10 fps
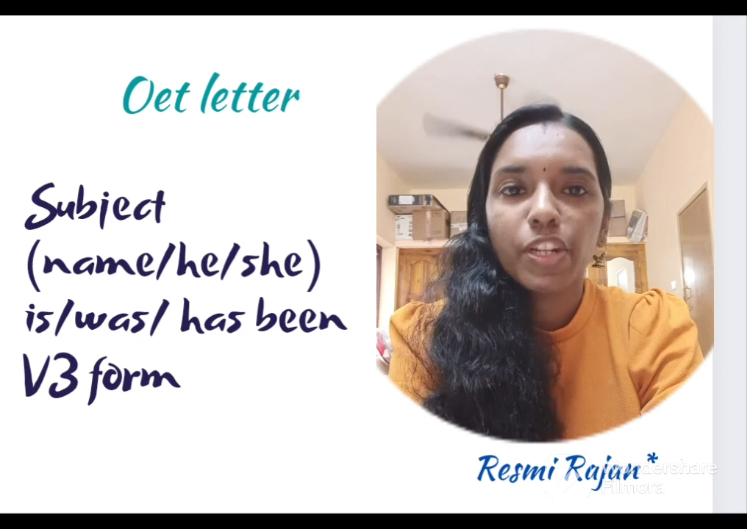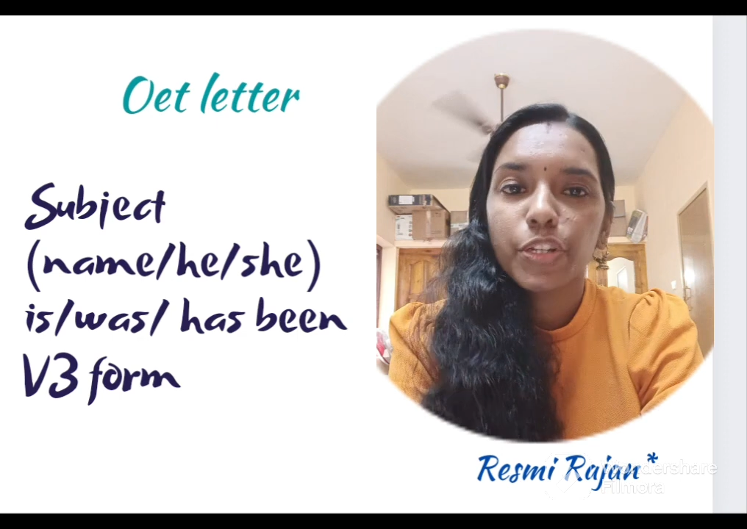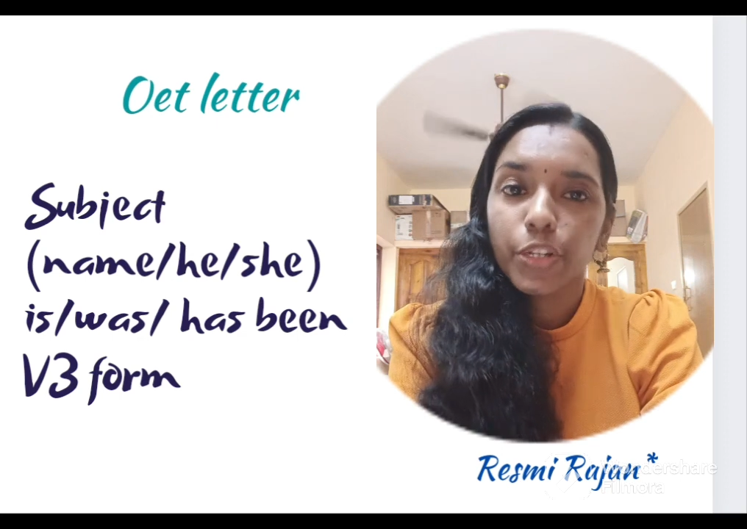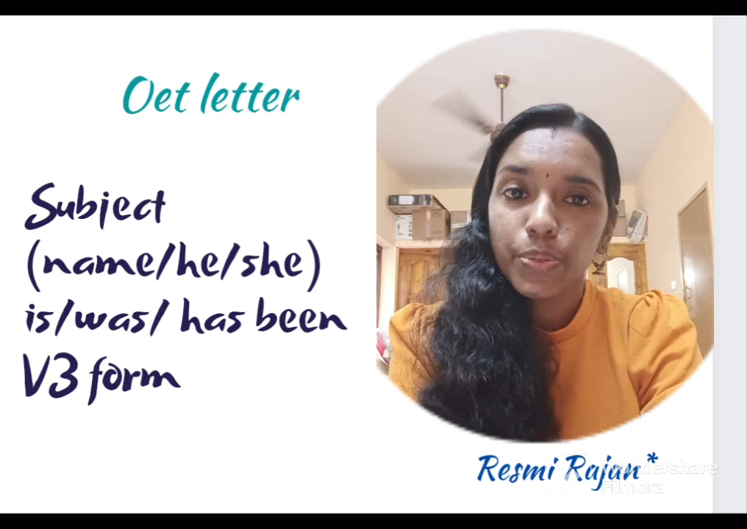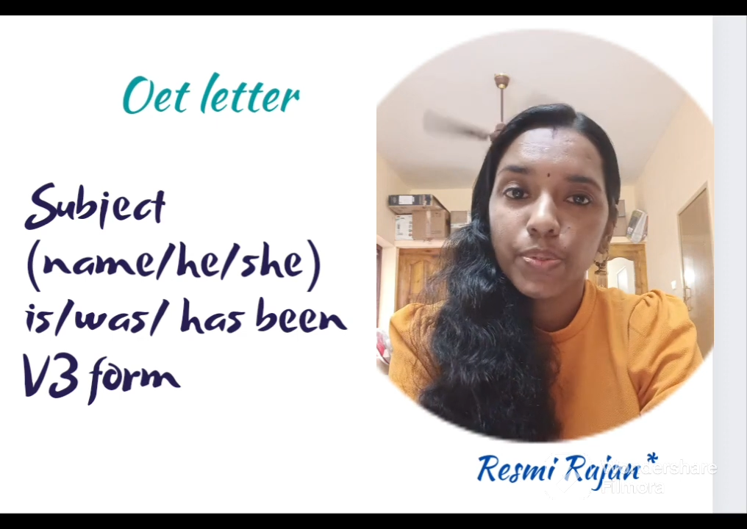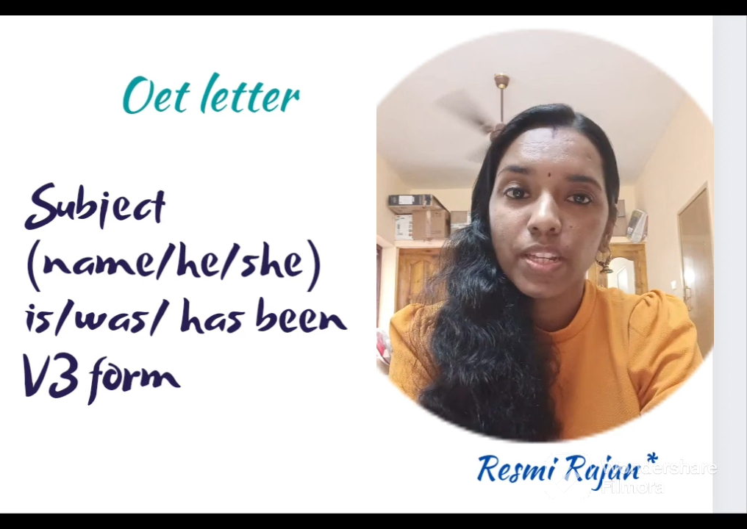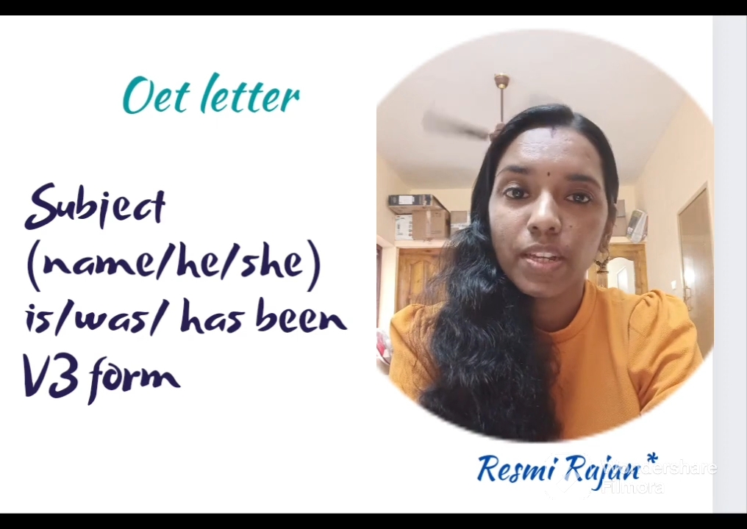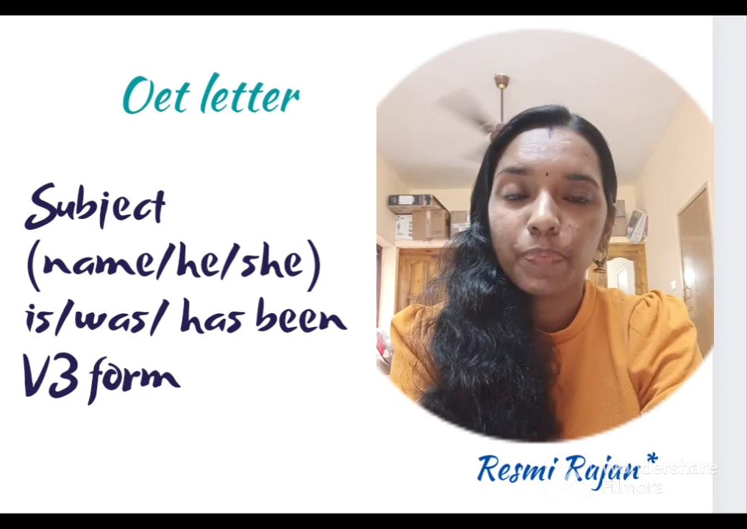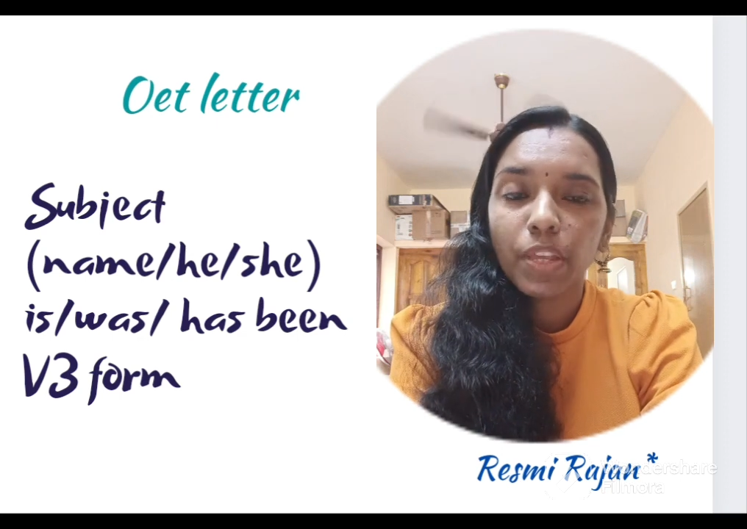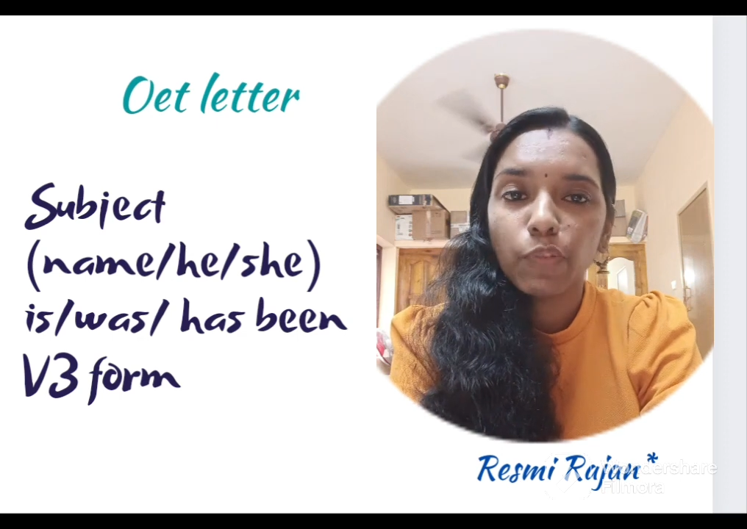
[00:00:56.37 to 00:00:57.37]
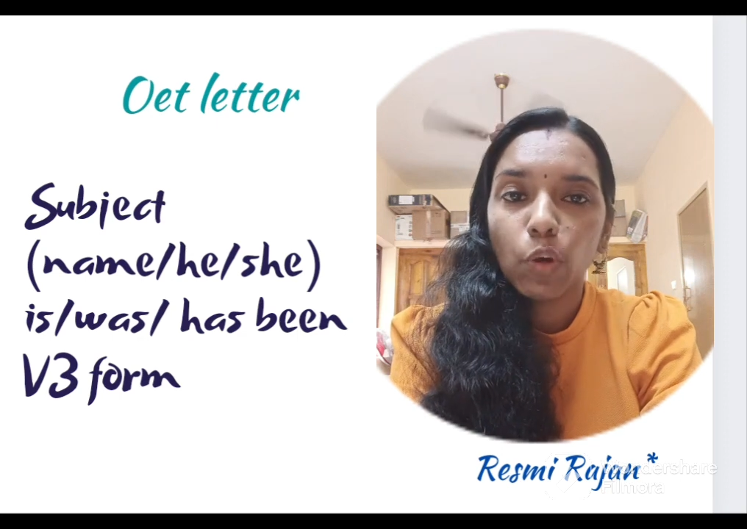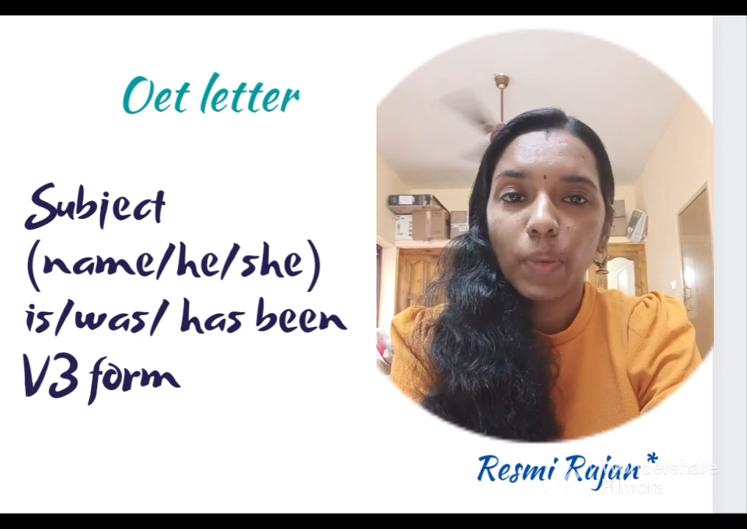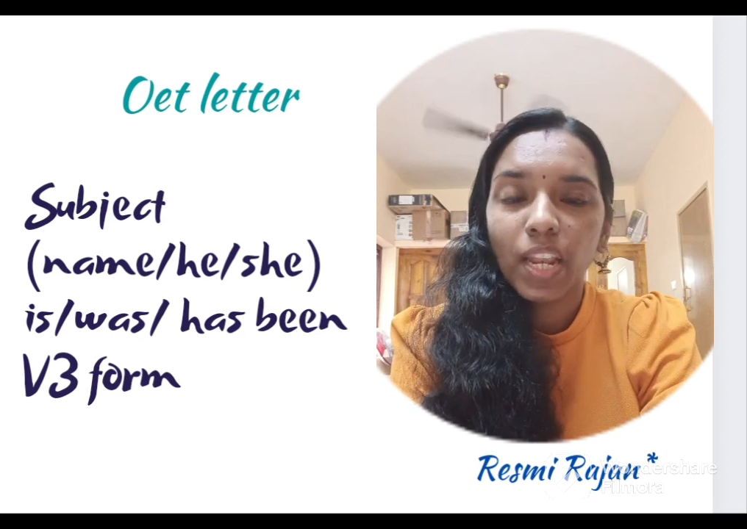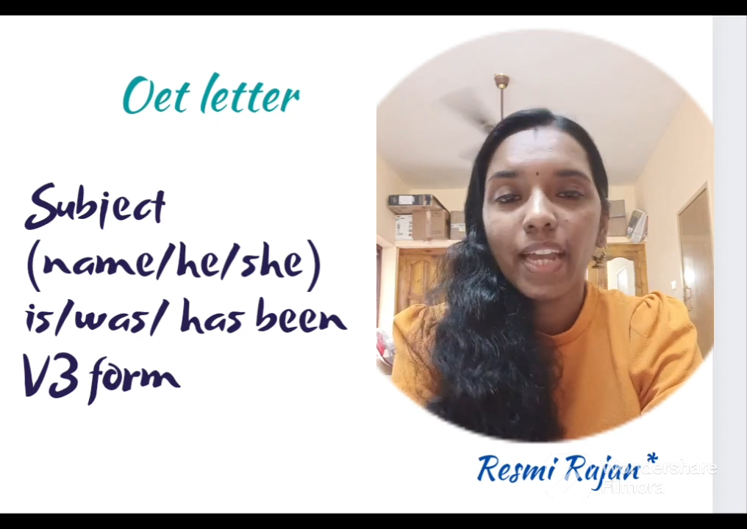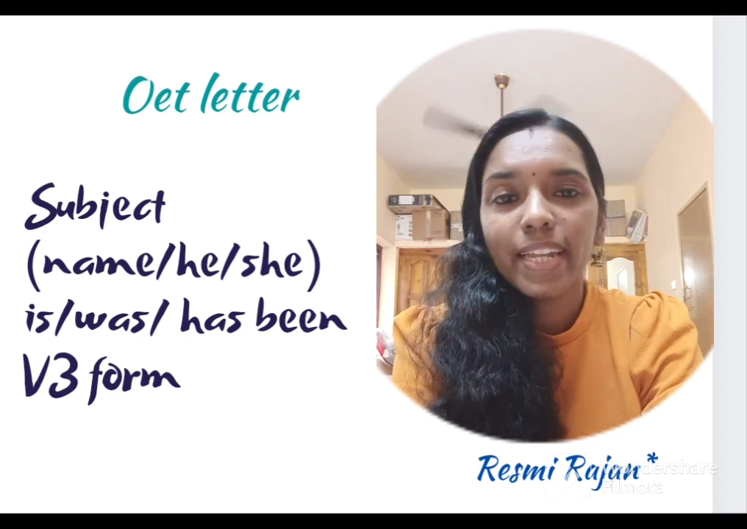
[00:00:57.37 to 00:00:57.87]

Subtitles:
introduce the formula.